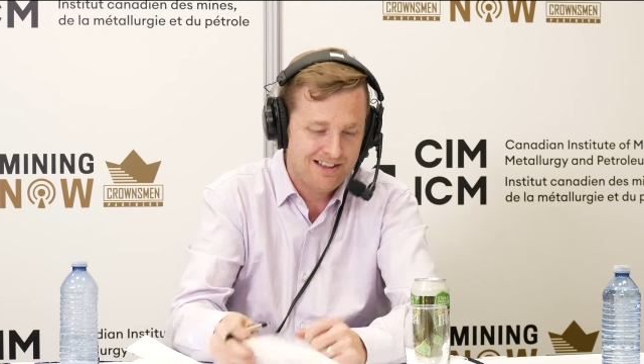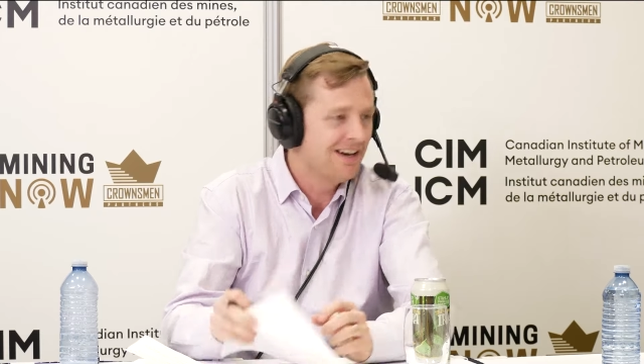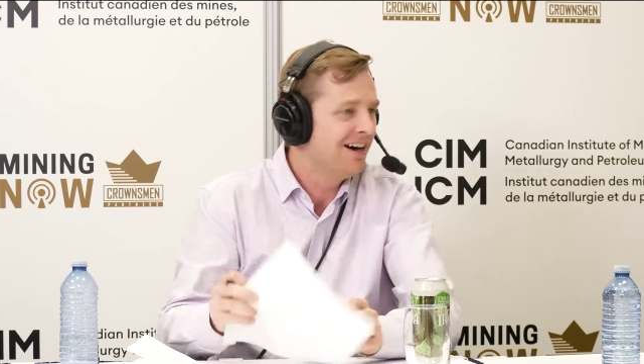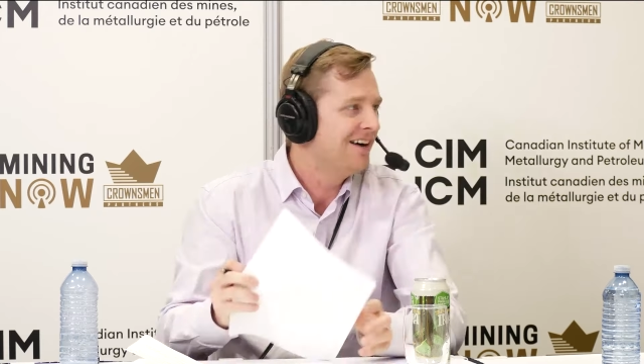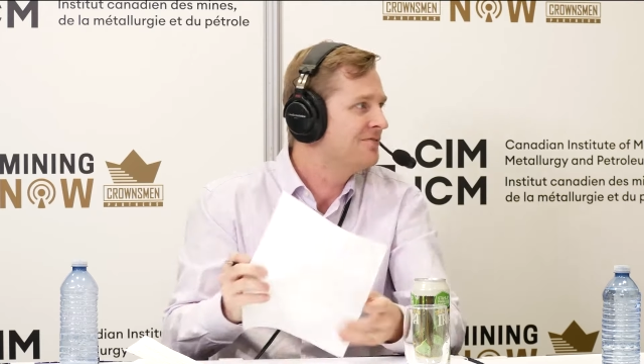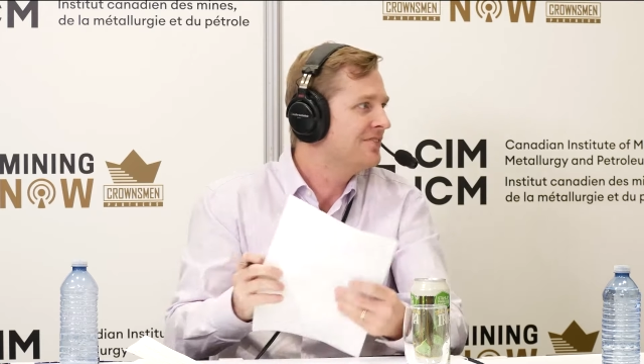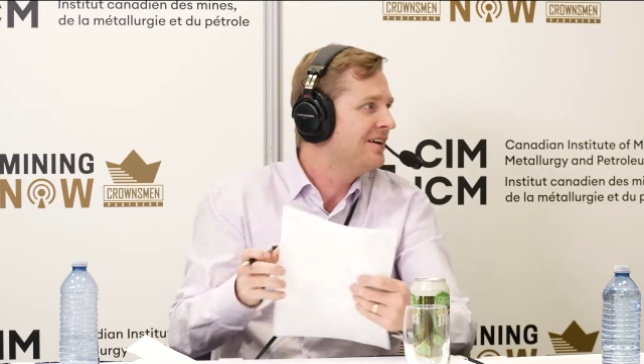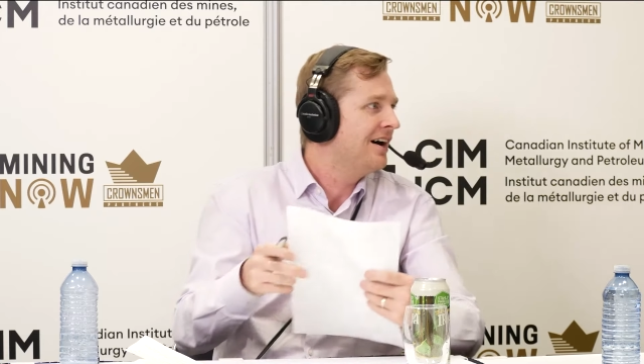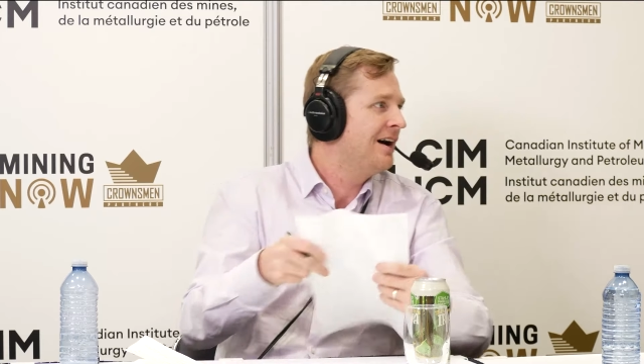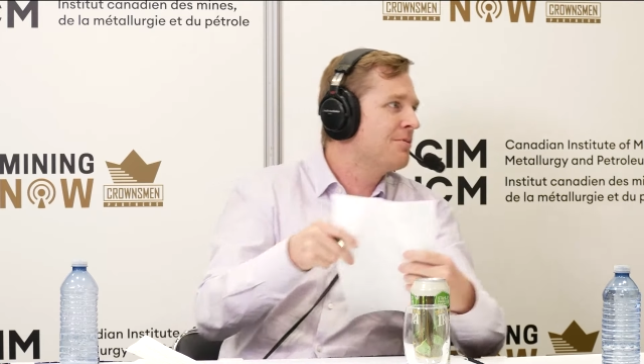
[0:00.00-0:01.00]
see. You guys have come a
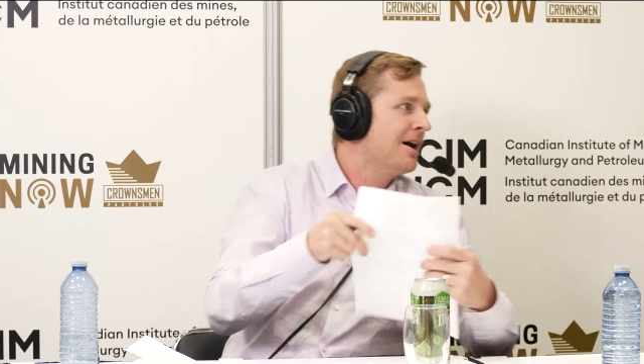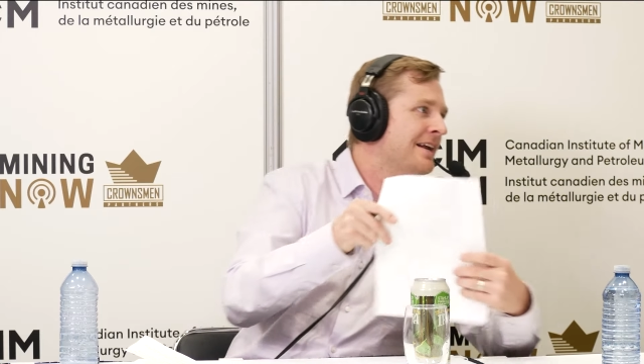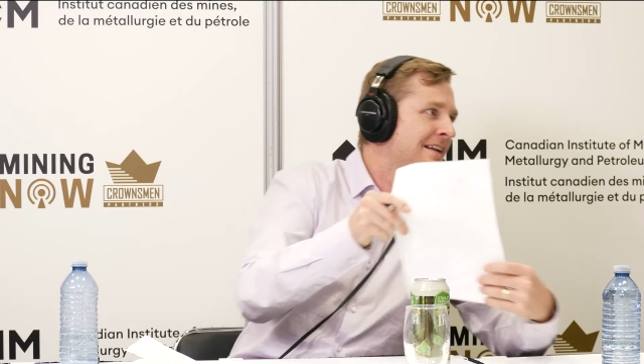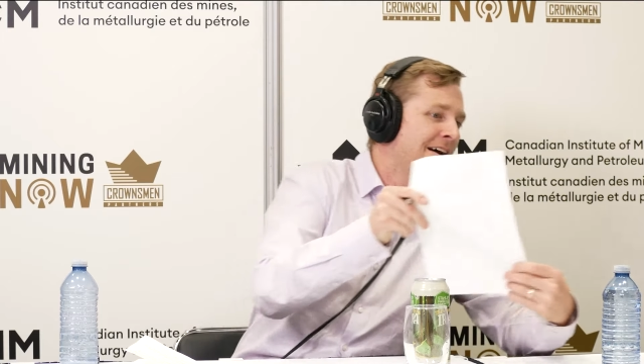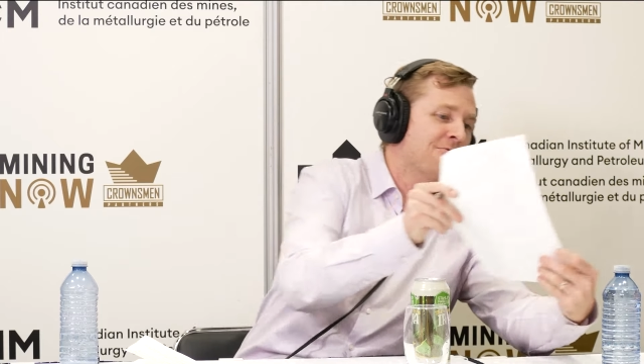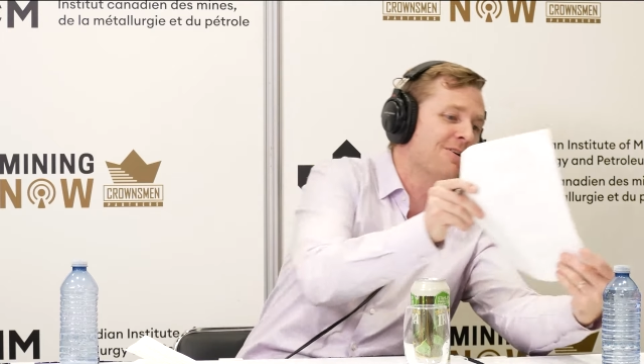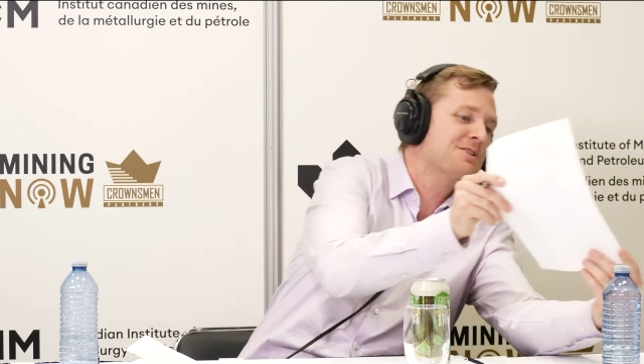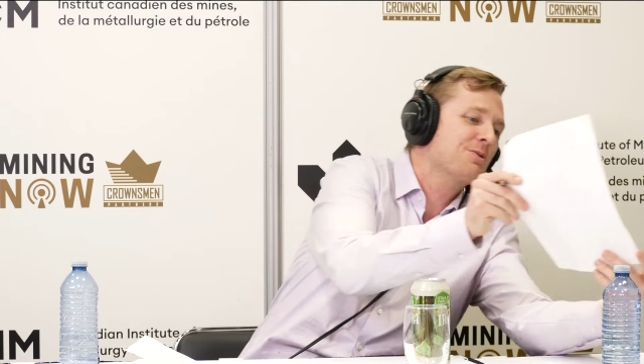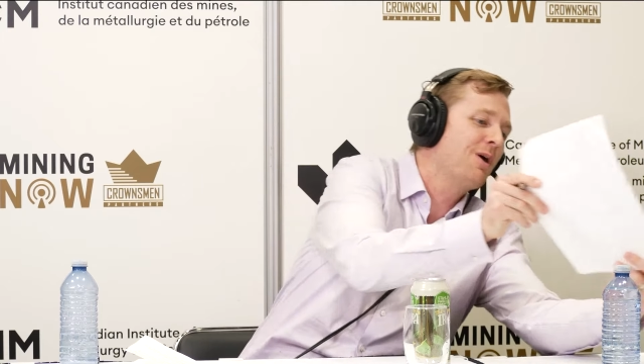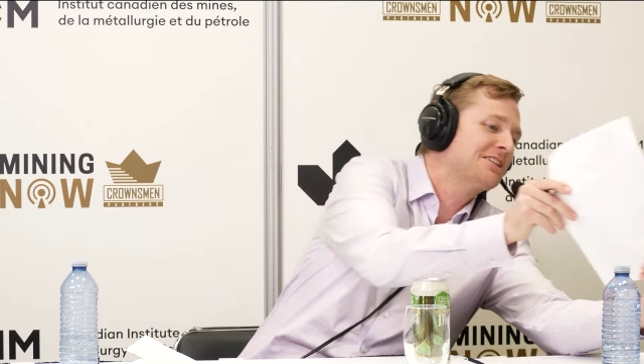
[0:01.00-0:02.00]
long way. I'm writing down
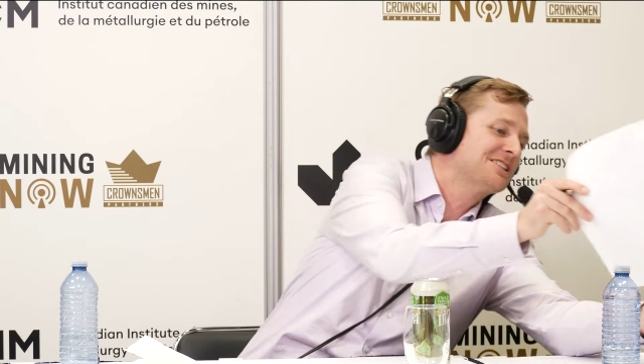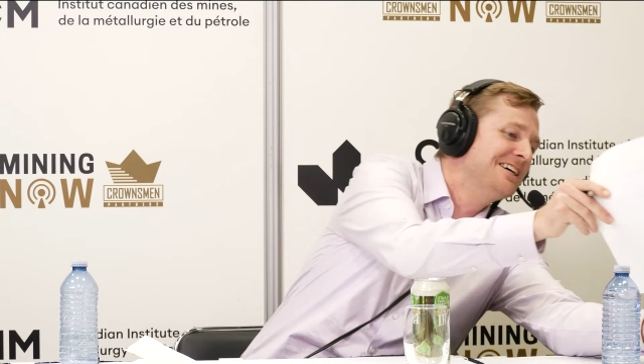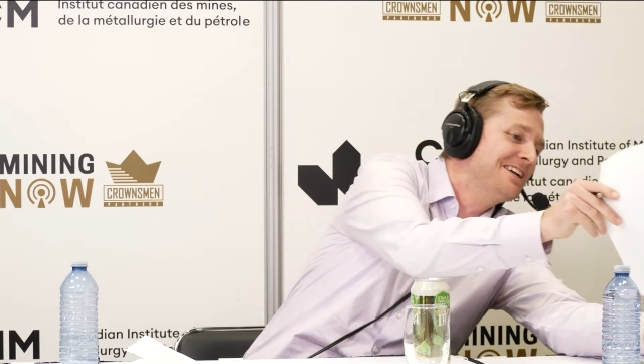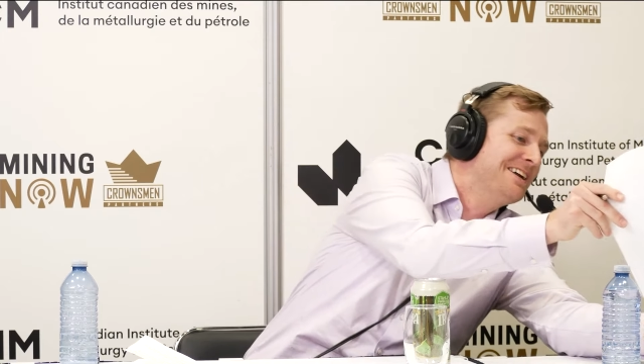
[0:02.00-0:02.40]
Roy's question.